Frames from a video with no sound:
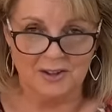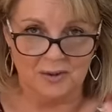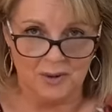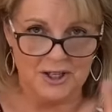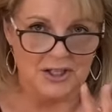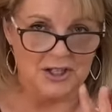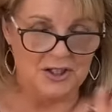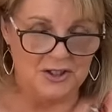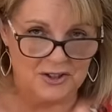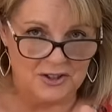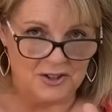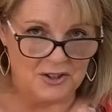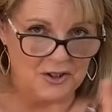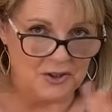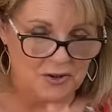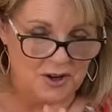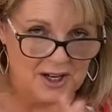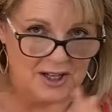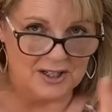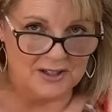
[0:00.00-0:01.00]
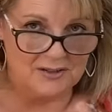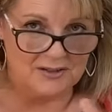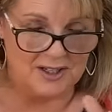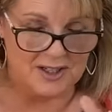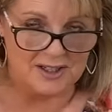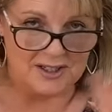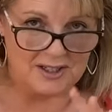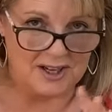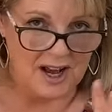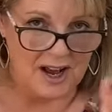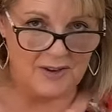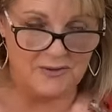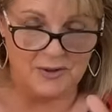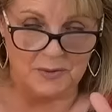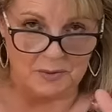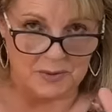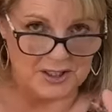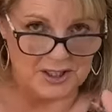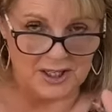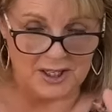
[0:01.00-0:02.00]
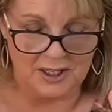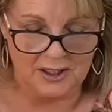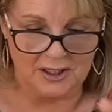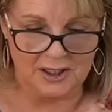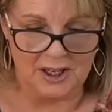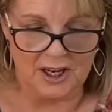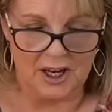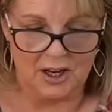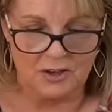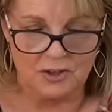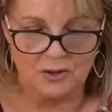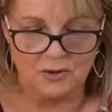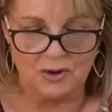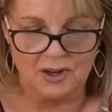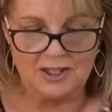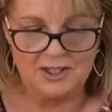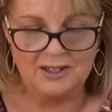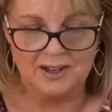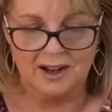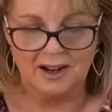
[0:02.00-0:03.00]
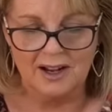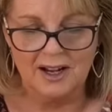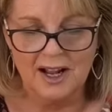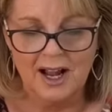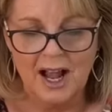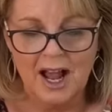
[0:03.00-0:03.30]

the way she used to treat the staff and particularly her dresser.